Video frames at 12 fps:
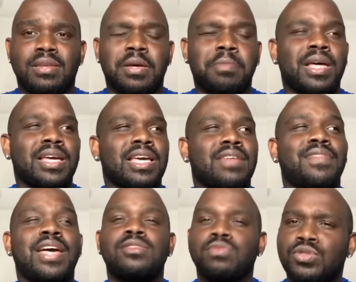I'm like, if
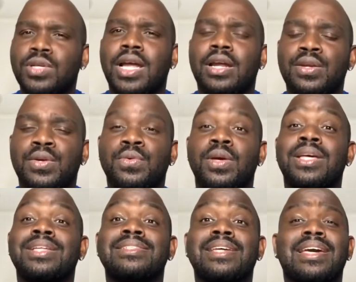that's what you got to do
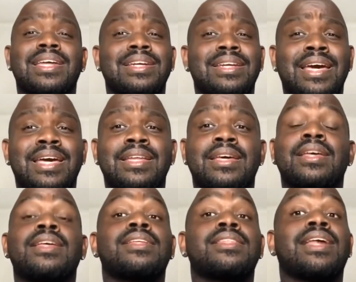to get a date,
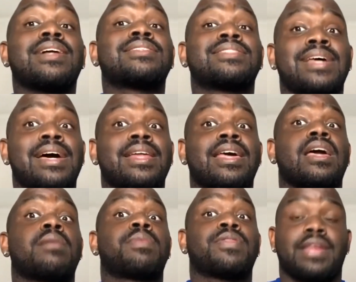that's sad
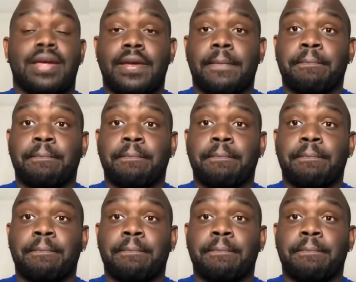and pathetic.